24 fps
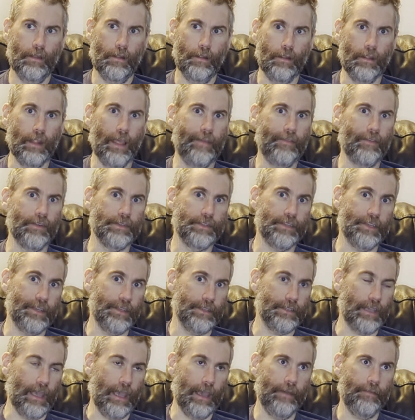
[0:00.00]

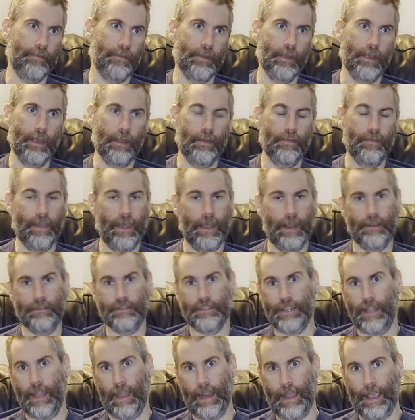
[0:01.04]
leverages every advantage
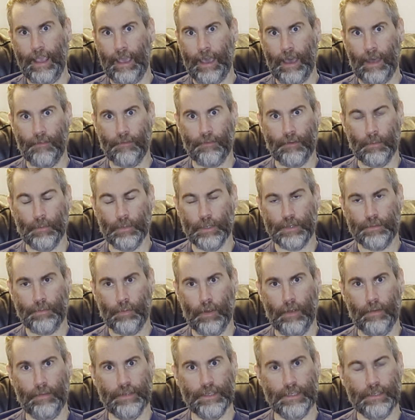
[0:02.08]
that he had from his
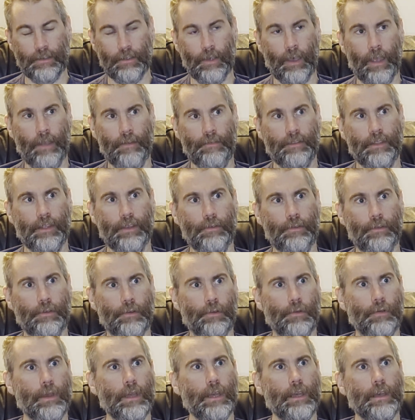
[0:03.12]
previous life
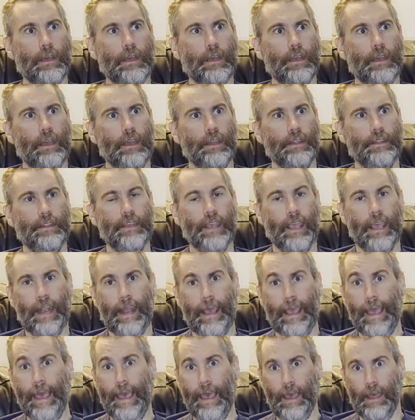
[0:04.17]
to get
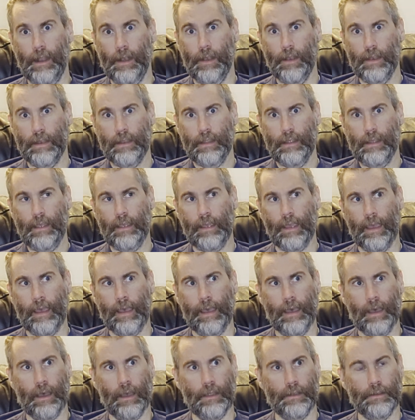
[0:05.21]
ahead,
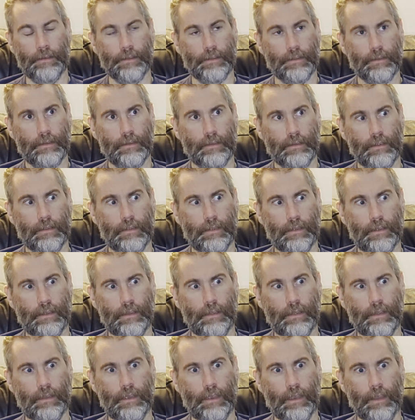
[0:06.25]
and
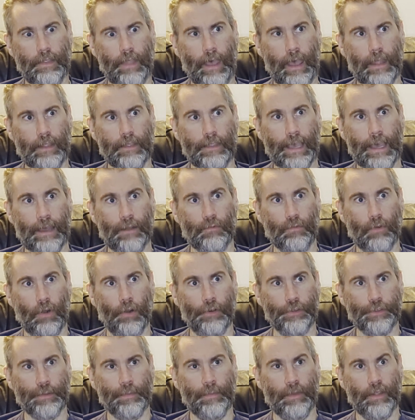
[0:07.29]
that
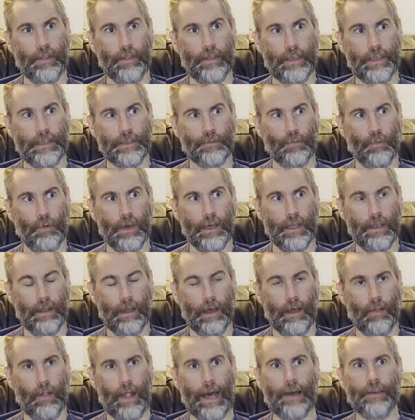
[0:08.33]
ultimately is what
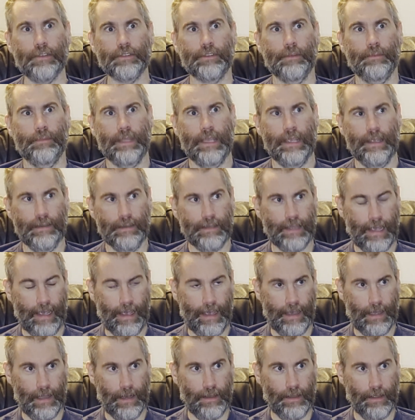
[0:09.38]
allows him to get
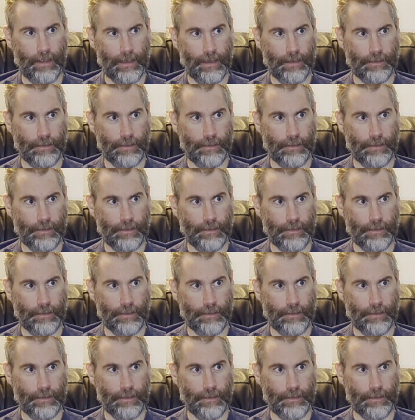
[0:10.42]
ahead.